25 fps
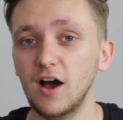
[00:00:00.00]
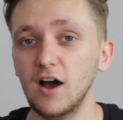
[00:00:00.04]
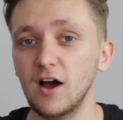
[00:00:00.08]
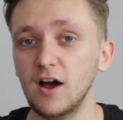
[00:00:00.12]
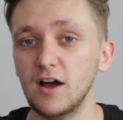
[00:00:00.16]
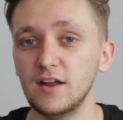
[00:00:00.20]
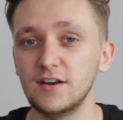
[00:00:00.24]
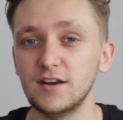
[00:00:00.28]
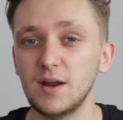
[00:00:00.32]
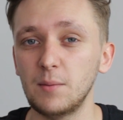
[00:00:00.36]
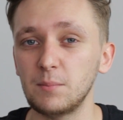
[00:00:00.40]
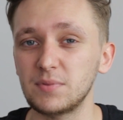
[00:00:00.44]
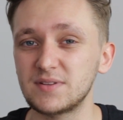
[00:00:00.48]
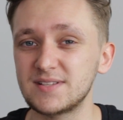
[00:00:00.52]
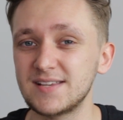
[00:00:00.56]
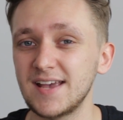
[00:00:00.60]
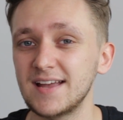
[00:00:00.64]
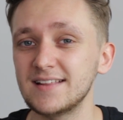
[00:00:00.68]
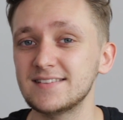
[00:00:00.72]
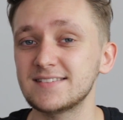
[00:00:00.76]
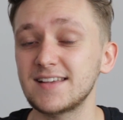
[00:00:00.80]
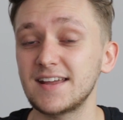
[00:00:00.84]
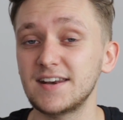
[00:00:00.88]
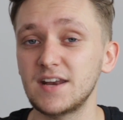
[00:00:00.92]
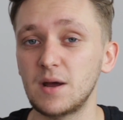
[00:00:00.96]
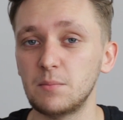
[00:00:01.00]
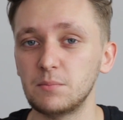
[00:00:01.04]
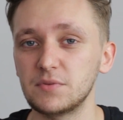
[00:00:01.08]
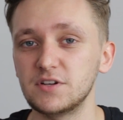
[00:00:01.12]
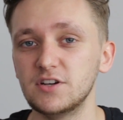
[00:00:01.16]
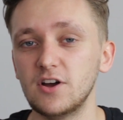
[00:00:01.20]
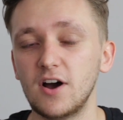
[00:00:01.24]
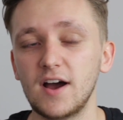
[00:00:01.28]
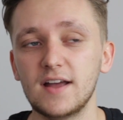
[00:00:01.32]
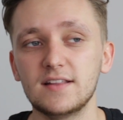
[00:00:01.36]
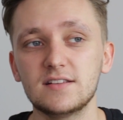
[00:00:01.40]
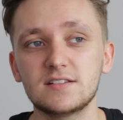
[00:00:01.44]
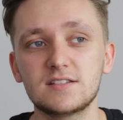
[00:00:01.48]
number 10s and number
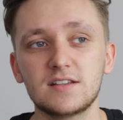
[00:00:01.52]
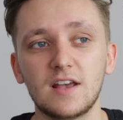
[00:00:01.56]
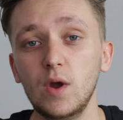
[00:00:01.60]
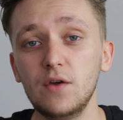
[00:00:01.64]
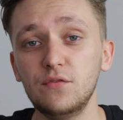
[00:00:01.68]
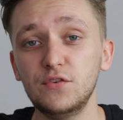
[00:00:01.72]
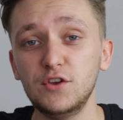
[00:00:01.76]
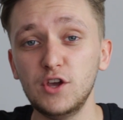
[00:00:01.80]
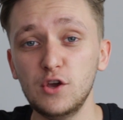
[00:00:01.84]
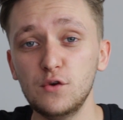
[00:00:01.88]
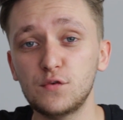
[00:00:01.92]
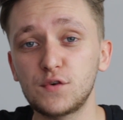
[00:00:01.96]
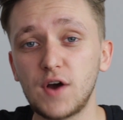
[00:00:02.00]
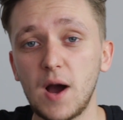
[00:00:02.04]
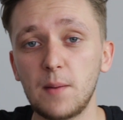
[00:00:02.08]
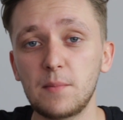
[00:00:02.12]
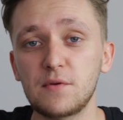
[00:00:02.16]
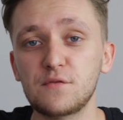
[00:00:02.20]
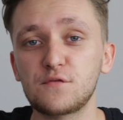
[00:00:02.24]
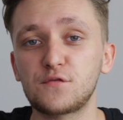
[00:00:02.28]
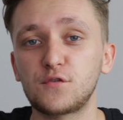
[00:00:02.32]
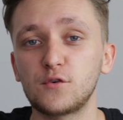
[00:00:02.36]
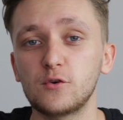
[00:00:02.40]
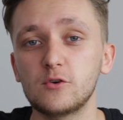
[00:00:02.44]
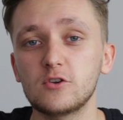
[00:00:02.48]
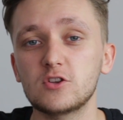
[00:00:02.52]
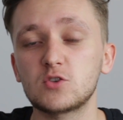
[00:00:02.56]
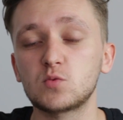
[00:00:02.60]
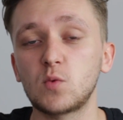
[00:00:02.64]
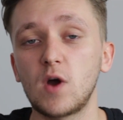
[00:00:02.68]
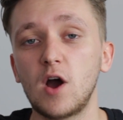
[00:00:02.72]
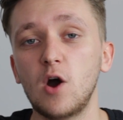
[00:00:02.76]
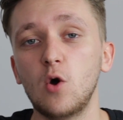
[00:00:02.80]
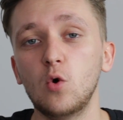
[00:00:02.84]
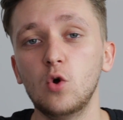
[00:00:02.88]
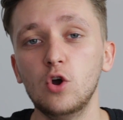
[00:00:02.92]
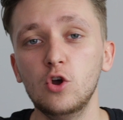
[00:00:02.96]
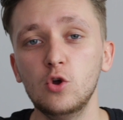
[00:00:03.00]
9s. With youth coming through as
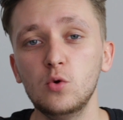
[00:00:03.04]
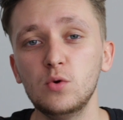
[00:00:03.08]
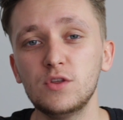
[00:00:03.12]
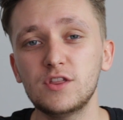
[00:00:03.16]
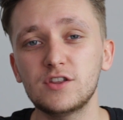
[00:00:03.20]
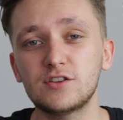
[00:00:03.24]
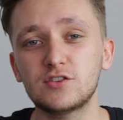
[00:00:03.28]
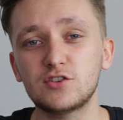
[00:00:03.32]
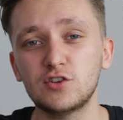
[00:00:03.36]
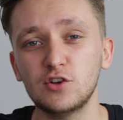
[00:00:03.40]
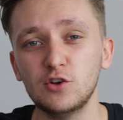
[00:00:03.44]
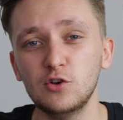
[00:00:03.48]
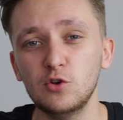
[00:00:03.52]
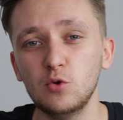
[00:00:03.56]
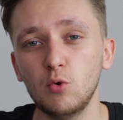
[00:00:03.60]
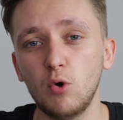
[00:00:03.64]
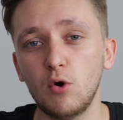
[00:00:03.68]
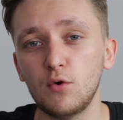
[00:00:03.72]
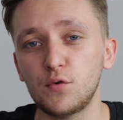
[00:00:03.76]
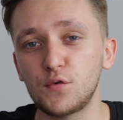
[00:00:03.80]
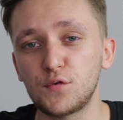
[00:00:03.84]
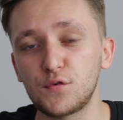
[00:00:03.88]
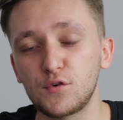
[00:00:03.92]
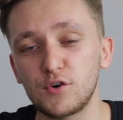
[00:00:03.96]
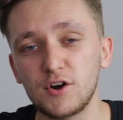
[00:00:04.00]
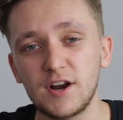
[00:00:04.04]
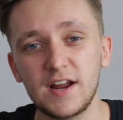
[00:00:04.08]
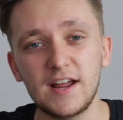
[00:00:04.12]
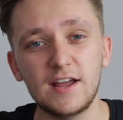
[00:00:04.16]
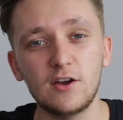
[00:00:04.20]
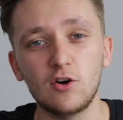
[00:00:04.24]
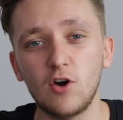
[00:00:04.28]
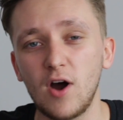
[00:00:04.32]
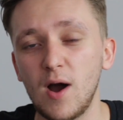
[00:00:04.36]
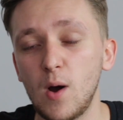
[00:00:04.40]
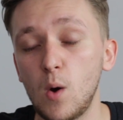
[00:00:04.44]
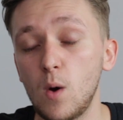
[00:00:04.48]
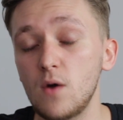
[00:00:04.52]
well, who are the two or three
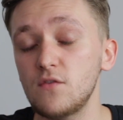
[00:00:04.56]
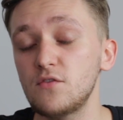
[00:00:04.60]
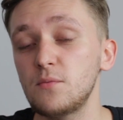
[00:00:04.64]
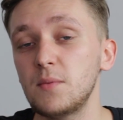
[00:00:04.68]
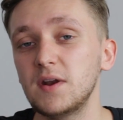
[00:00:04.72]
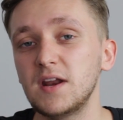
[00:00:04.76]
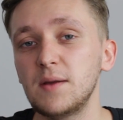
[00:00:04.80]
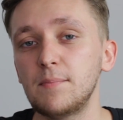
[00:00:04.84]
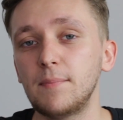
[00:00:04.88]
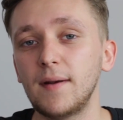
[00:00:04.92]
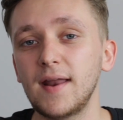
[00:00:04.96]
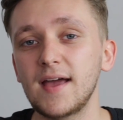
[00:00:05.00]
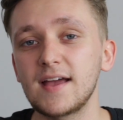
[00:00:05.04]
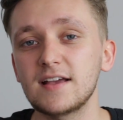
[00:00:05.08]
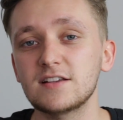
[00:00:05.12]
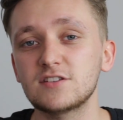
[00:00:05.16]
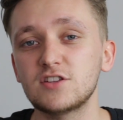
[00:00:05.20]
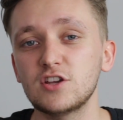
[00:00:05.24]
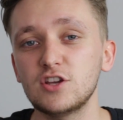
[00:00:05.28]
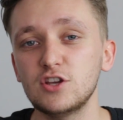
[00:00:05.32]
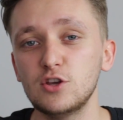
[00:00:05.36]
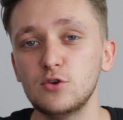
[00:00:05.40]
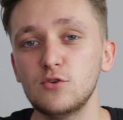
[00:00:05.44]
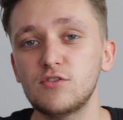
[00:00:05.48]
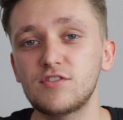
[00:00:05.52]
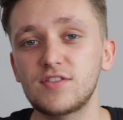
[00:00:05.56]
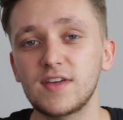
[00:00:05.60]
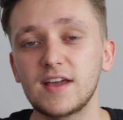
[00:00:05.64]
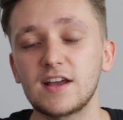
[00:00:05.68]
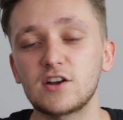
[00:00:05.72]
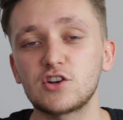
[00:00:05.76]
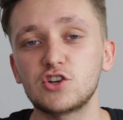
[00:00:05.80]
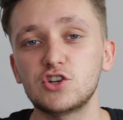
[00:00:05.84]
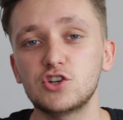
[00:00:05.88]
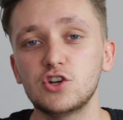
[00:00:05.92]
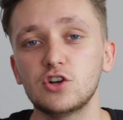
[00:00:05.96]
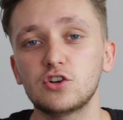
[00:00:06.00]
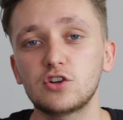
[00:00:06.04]
or however many players that you
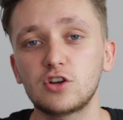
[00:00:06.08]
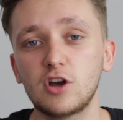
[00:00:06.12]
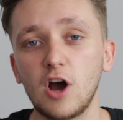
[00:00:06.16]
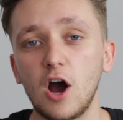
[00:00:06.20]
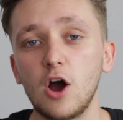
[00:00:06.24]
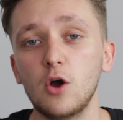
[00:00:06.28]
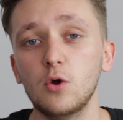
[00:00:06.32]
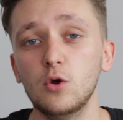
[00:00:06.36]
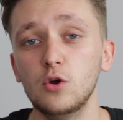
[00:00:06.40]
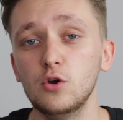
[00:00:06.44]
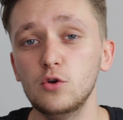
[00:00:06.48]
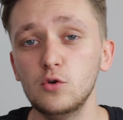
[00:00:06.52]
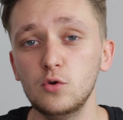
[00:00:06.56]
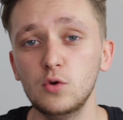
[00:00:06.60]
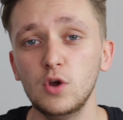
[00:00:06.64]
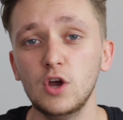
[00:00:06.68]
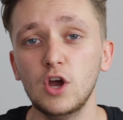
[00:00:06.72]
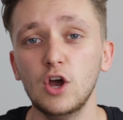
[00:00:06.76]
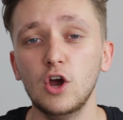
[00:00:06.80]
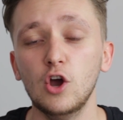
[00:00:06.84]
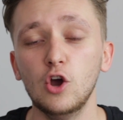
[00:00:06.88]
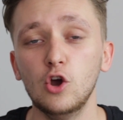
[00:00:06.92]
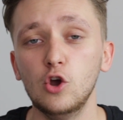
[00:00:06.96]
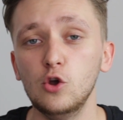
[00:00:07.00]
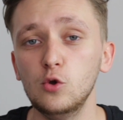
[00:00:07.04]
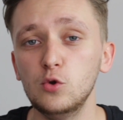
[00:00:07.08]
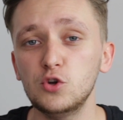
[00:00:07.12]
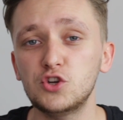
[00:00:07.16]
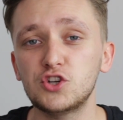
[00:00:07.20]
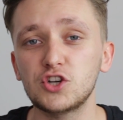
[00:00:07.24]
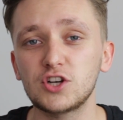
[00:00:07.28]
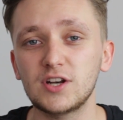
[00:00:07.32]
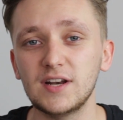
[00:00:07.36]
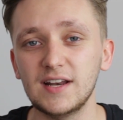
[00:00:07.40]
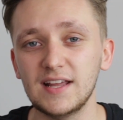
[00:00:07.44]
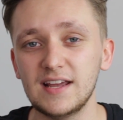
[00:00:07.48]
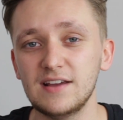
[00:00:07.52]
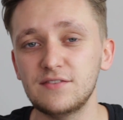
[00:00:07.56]
think should go? Who
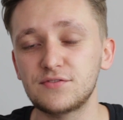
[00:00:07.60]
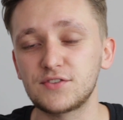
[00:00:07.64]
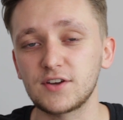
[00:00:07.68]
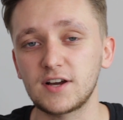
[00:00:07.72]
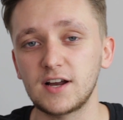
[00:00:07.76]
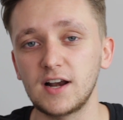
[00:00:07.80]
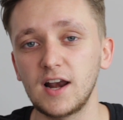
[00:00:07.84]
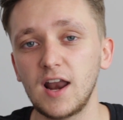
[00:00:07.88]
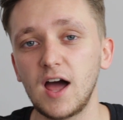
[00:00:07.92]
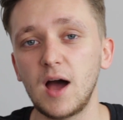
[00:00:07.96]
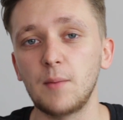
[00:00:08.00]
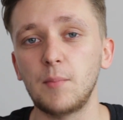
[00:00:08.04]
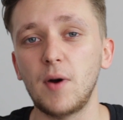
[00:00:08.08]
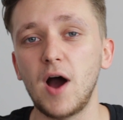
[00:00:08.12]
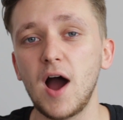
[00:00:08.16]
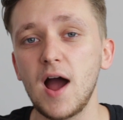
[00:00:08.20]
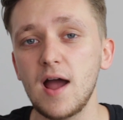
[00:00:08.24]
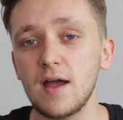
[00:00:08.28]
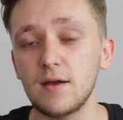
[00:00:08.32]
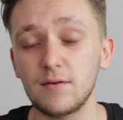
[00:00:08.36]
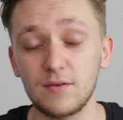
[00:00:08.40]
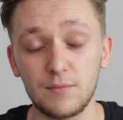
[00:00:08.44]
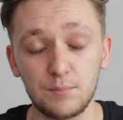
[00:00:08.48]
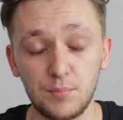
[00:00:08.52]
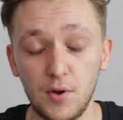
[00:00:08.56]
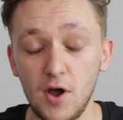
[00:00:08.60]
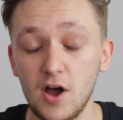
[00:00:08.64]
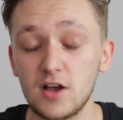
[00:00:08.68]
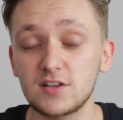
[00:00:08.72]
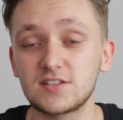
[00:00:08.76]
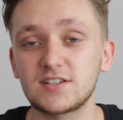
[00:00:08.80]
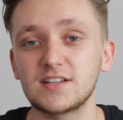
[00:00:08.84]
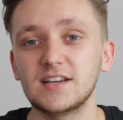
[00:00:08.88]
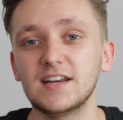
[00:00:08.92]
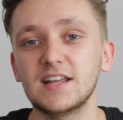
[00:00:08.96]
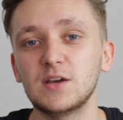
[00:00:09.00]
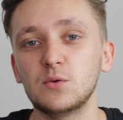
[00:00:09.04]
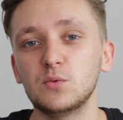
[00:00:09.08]
should leave the club? I
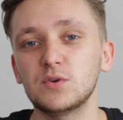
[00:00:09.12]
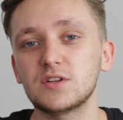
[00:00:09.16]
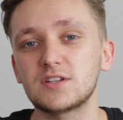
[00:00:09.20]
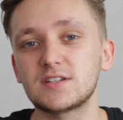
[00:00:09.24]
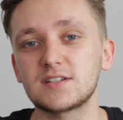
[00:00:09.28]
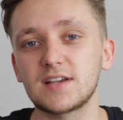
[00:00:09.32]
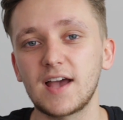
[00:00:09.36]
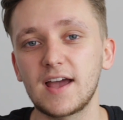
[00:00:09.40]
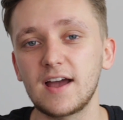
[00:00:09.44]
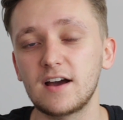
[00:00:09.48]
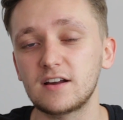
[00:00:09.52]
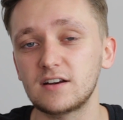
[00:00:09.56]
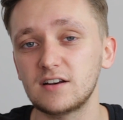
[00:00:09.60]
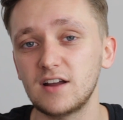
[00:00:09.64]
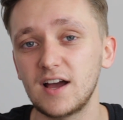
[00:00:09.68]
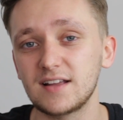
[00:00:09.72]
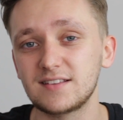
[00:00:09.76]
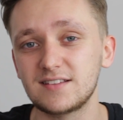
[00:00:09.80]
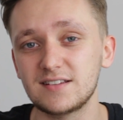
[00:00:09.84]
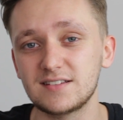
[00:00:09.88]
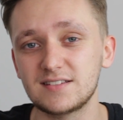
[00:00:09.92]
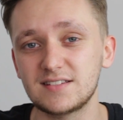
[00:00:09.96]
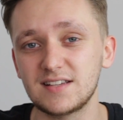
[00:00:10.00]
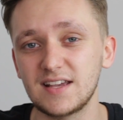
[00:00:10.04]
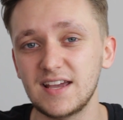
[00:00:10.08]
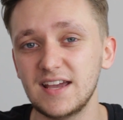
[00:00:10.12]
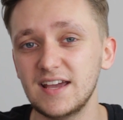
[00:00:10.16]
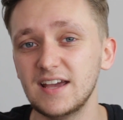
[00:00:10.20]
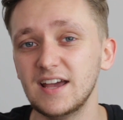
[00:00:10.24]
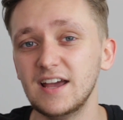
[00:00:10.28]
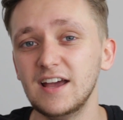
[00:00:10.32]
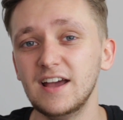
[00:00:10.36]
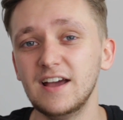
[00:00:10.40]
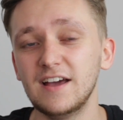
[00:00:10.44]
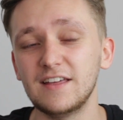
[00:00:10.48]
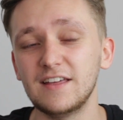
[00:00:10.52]
personally would say I'd like to see